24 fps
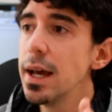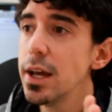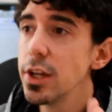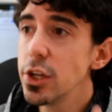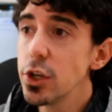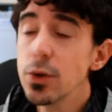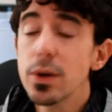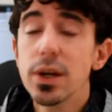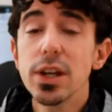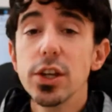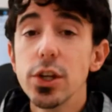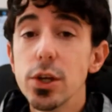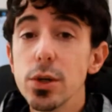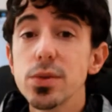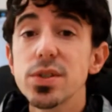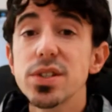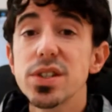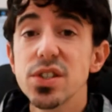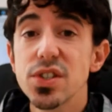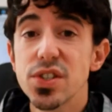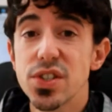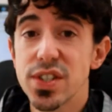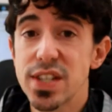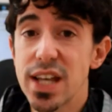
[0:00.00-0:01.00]
You can use
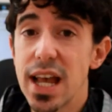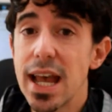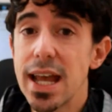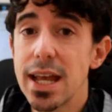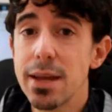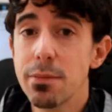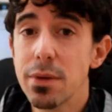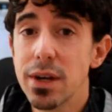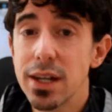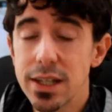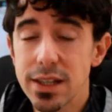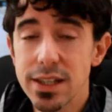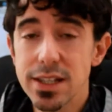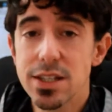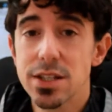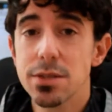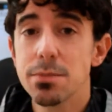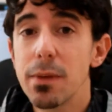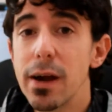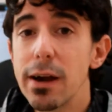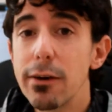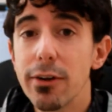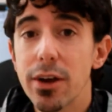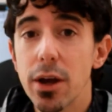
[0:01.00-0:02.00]
the same, and this is
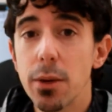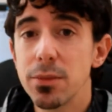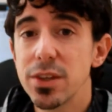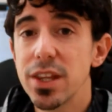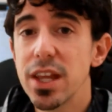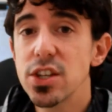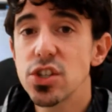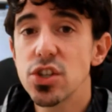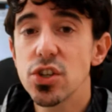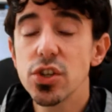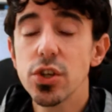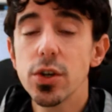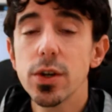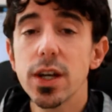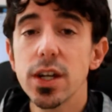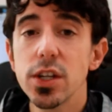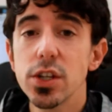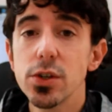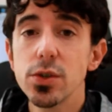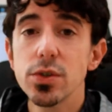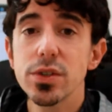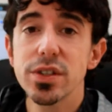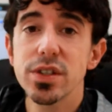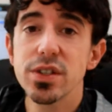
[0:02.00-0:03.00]
my recommendation, you can
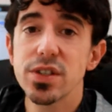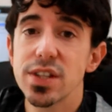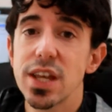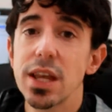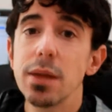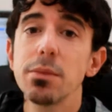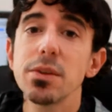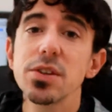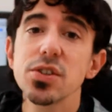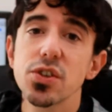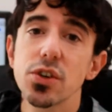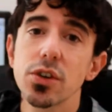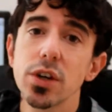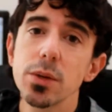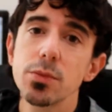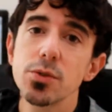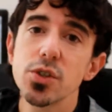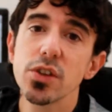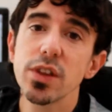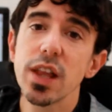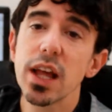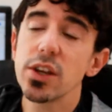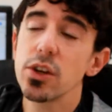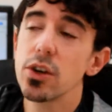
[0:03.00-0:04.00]
use the same
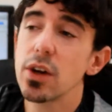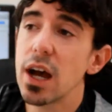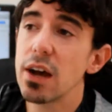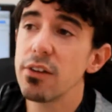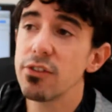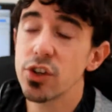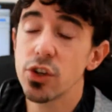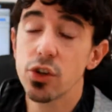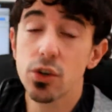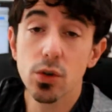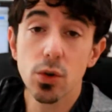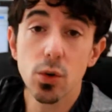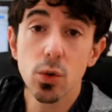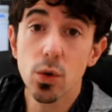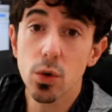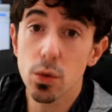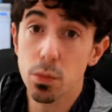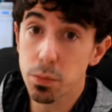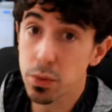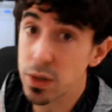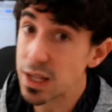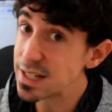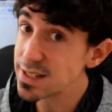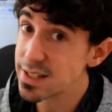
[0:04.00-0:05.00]
description that you have in your Google
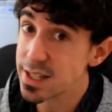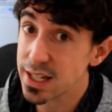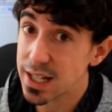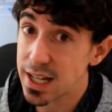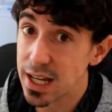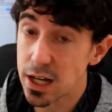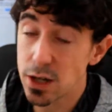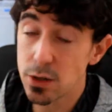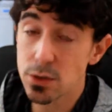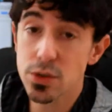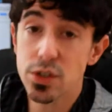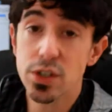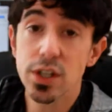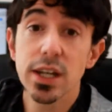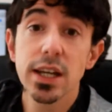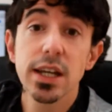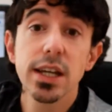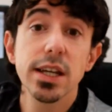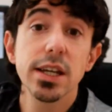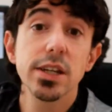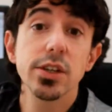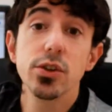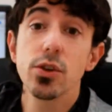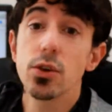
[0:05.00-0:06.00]
Plus account,
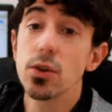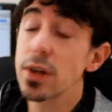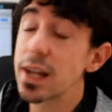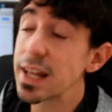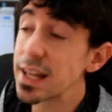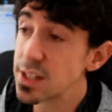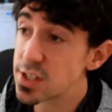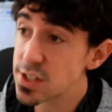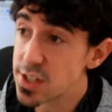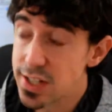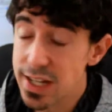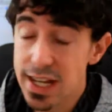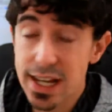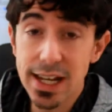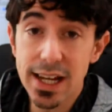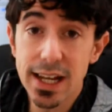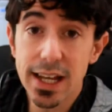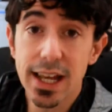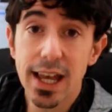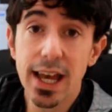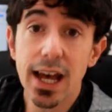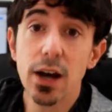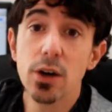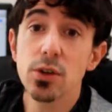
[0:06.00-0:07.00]
in your LinkedIn
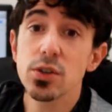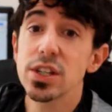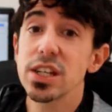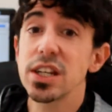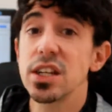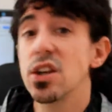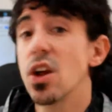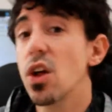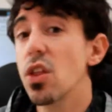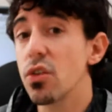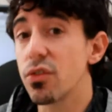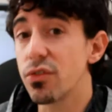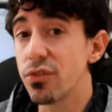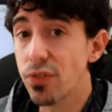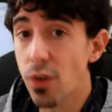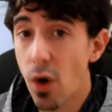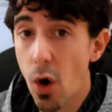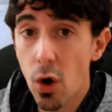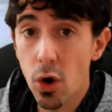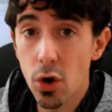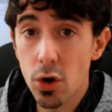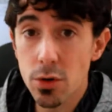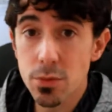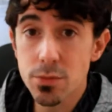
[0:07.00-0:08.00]
account, in other
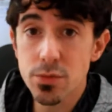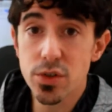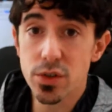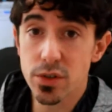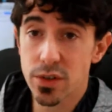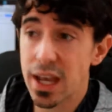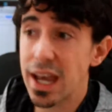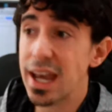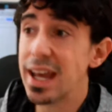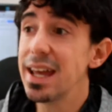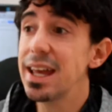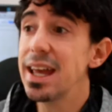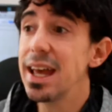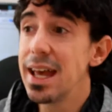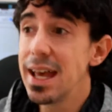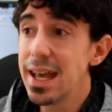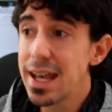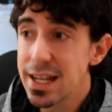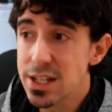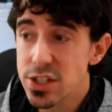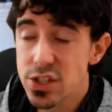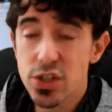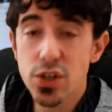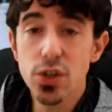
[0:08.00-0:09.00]
forums, okay?
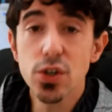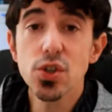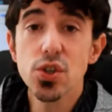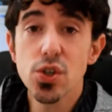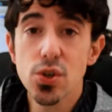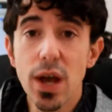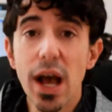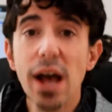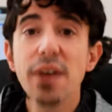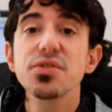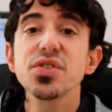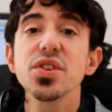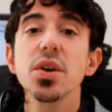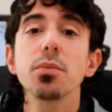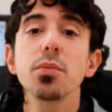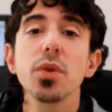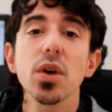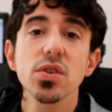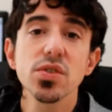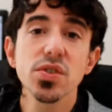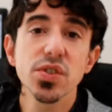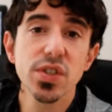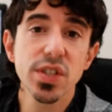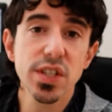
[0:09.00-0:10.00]
It's good to have some
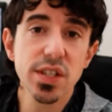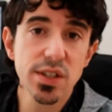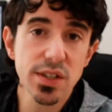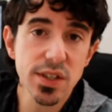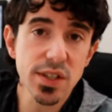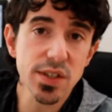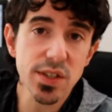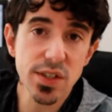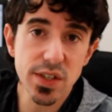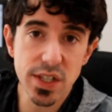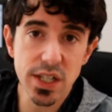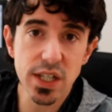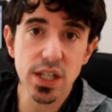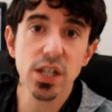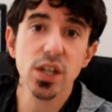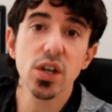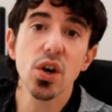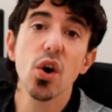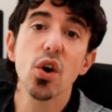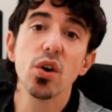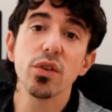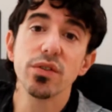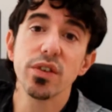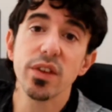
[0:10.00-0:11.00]
consistency
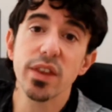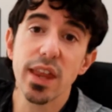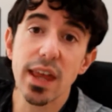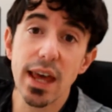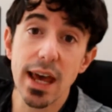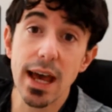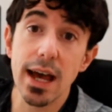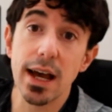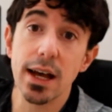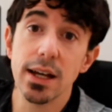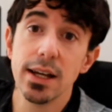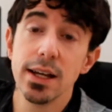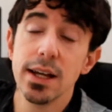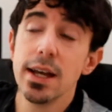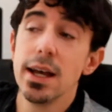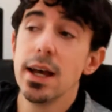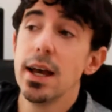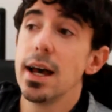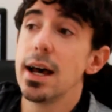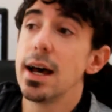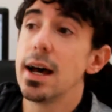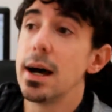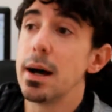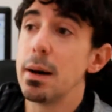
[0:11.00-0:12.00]
over there,
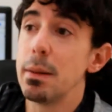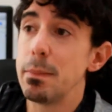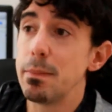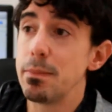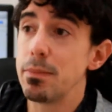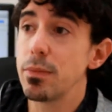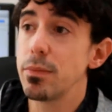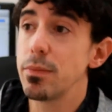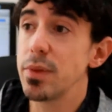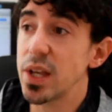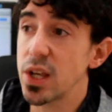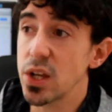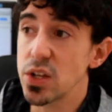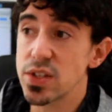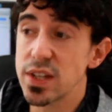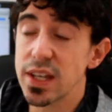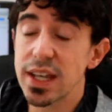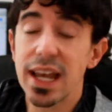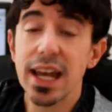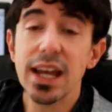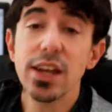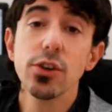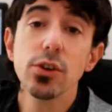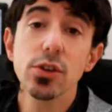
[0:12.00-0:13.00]
because
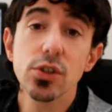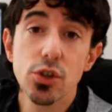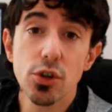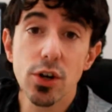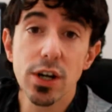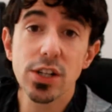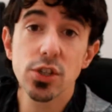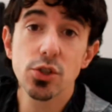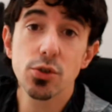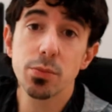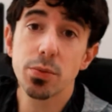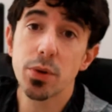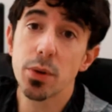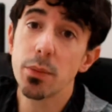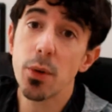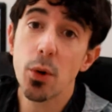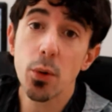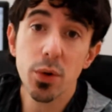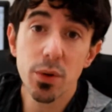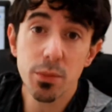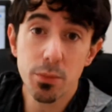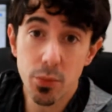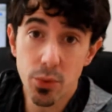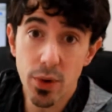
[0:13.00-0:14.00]
again, you're trying to
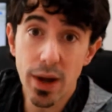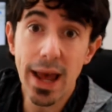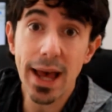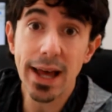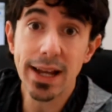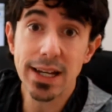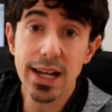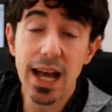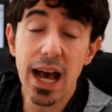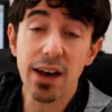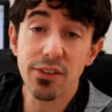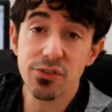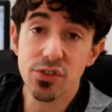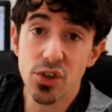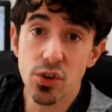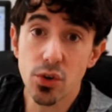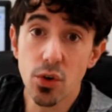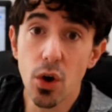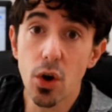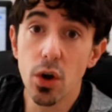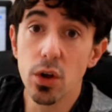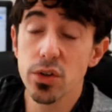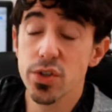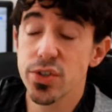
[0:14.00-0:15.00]
promote a brand
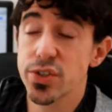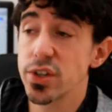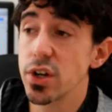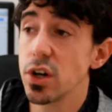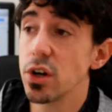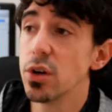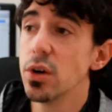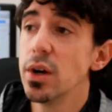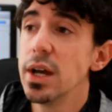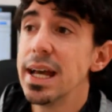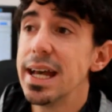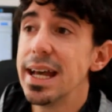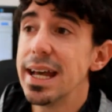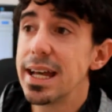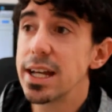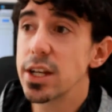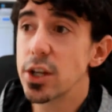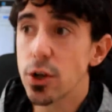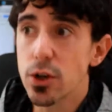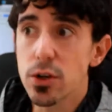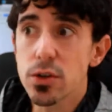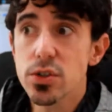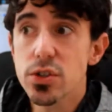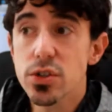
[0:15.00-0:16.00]
after all. So
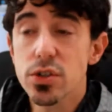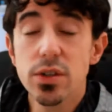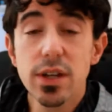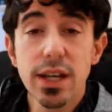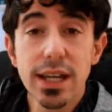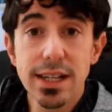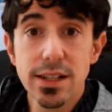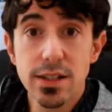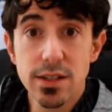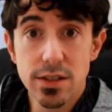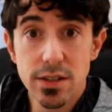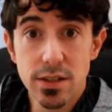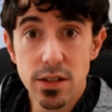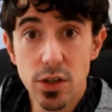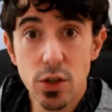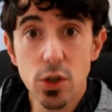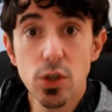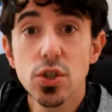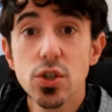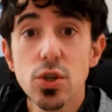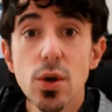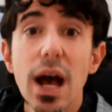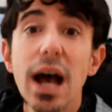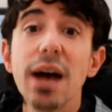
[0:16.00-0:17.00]
it's
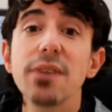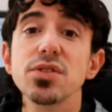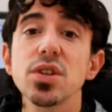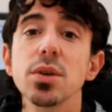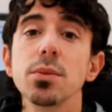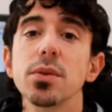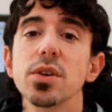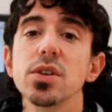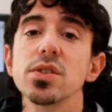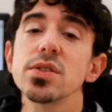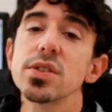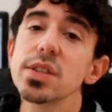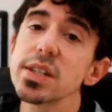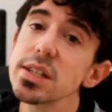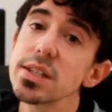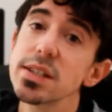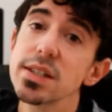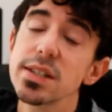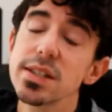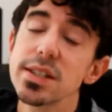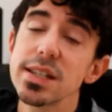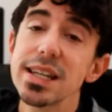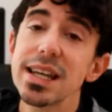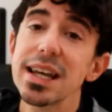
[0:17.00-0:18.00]
good to have some
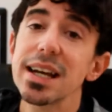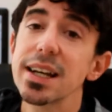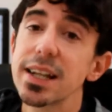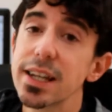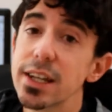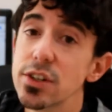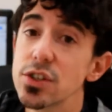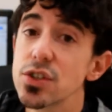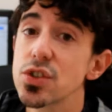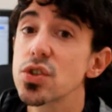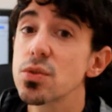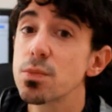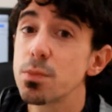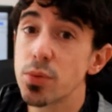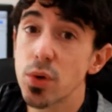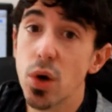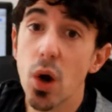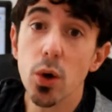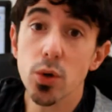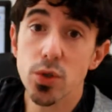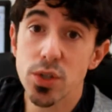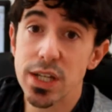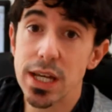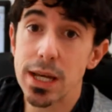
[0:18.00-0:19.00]
consistency. And here's a
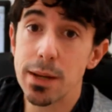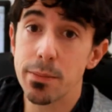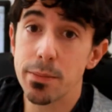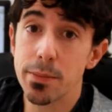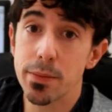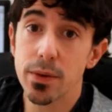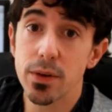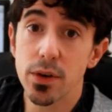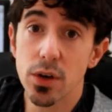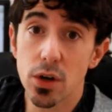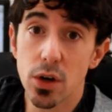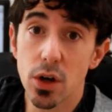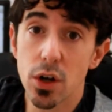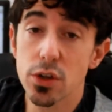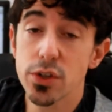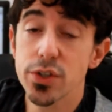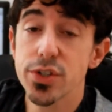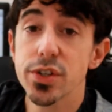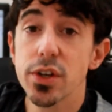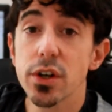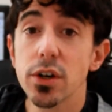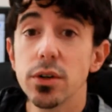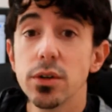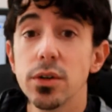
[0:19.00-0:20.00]
pro tip
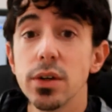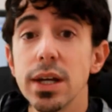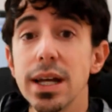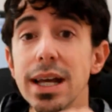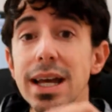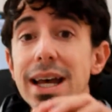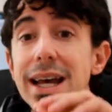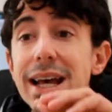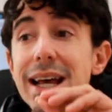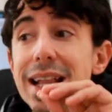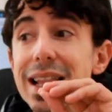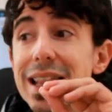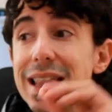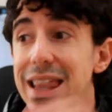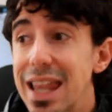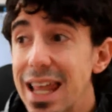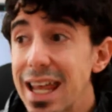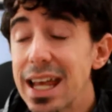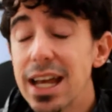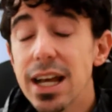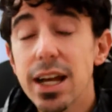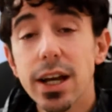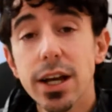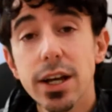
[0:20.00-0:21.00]
also:
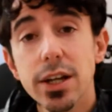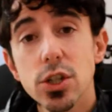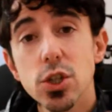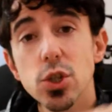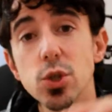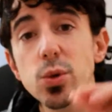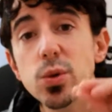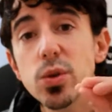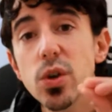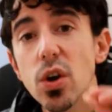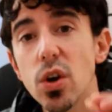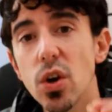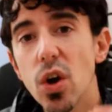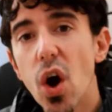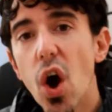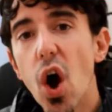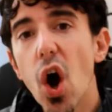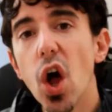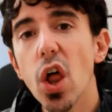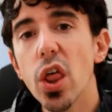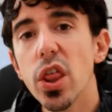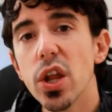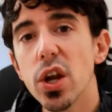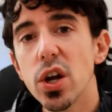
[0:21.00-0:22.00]
link to your
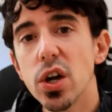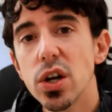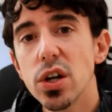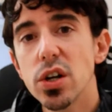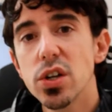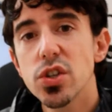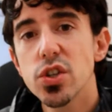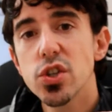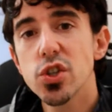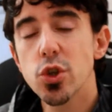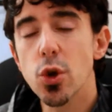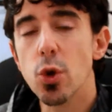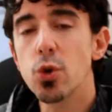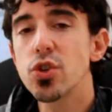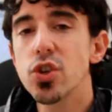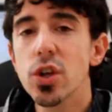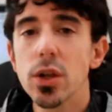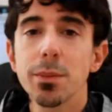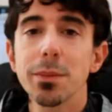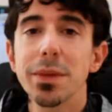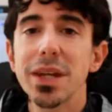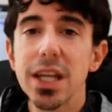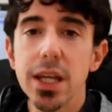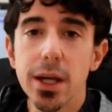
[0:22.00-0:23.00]
other
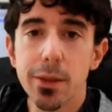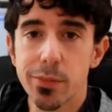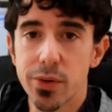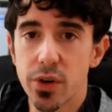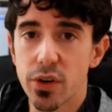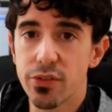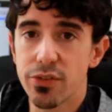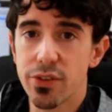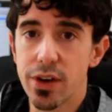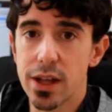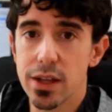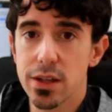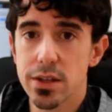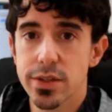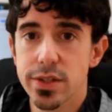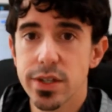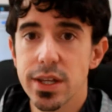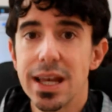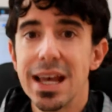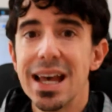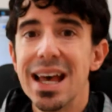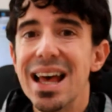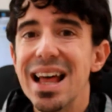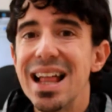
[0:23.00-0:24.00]
social media profiles,
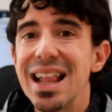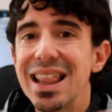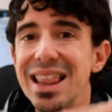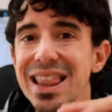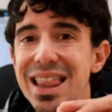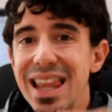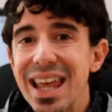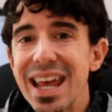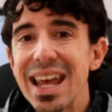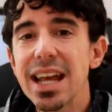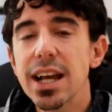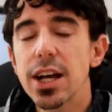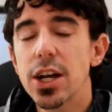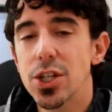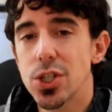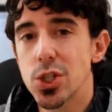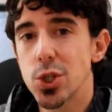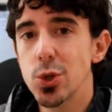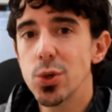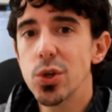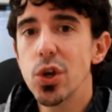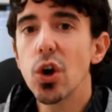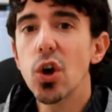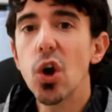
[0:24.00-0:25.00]
link
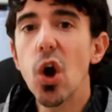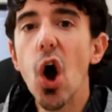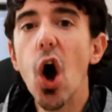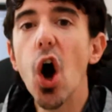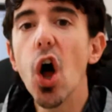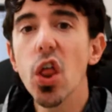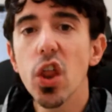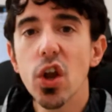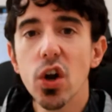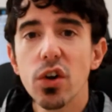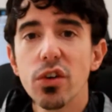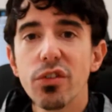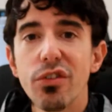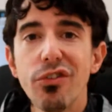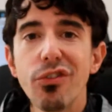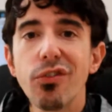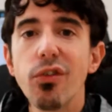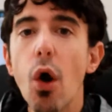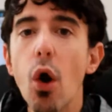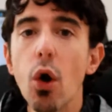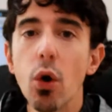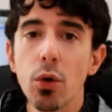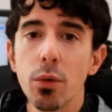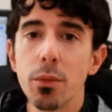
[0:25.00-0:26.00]
to your other
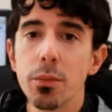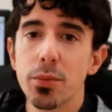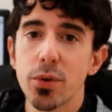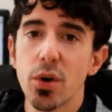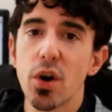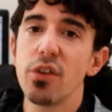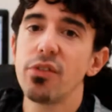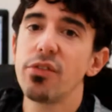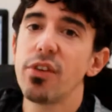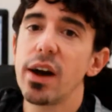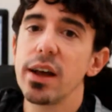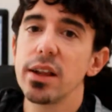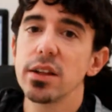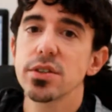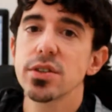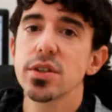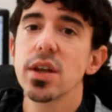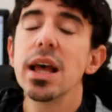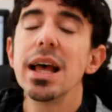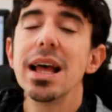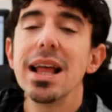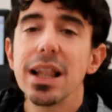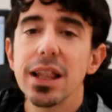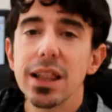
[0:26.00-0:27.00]
forum profiles,
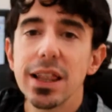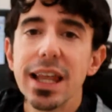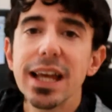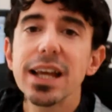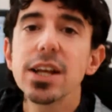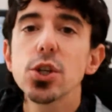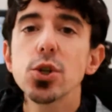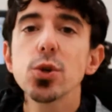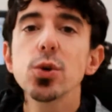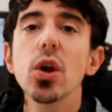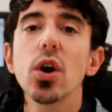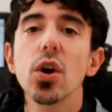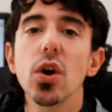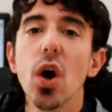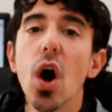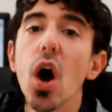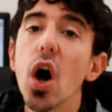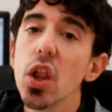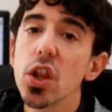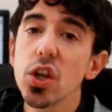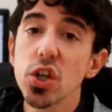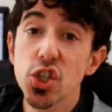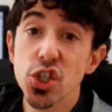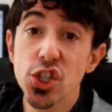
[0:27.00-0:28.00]
link to your
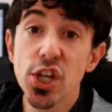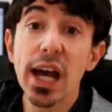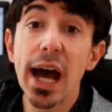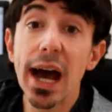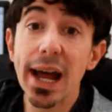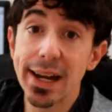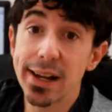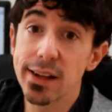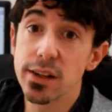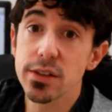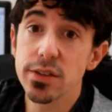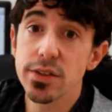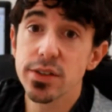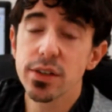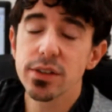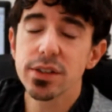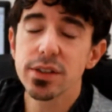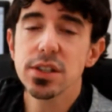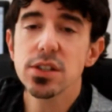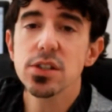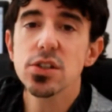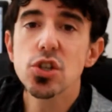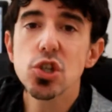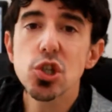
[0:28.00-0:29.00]
other channels.
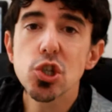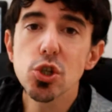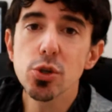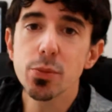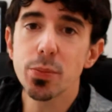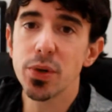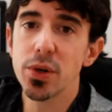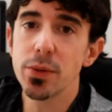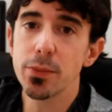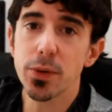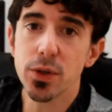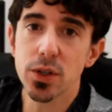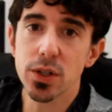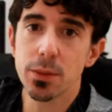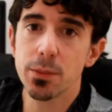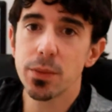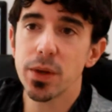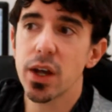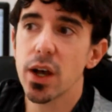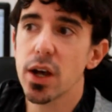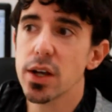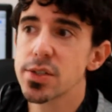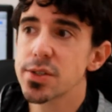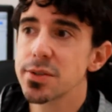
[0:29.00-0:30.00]
This is super important,
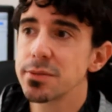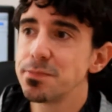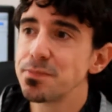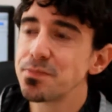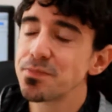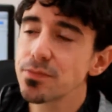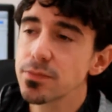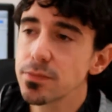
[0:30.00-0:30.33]
because